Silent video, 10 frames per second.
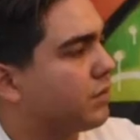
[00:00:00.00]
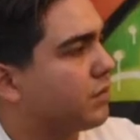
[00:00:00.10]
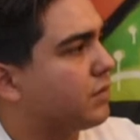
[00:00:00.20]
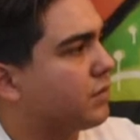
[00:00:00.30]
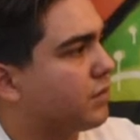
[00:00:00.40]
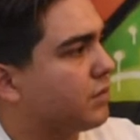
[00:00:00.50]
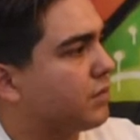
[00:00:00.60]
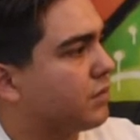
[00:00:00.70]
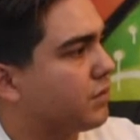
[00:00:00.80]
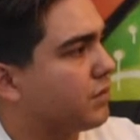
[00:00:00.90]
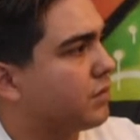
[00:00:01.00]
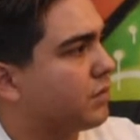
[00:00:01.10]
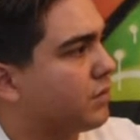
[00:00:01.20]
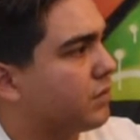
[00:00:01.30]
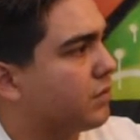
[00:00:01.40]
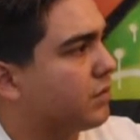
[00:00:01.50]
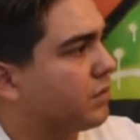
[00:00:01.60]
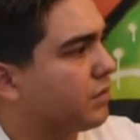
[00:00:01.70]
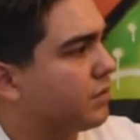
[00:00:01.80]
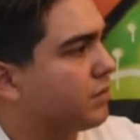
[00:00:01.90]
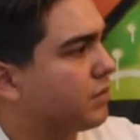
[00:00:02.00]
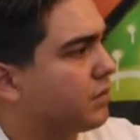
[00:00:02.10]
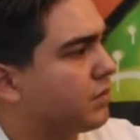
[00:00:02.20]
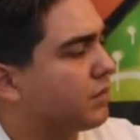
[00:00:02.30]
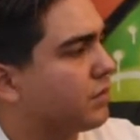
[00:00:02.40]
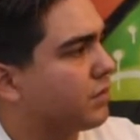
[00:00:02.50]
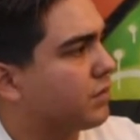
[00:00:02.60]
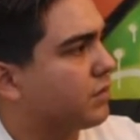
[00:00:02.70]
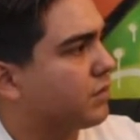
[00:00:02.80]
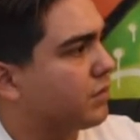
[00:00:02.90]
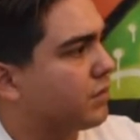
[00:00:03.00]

The person shown says nothing.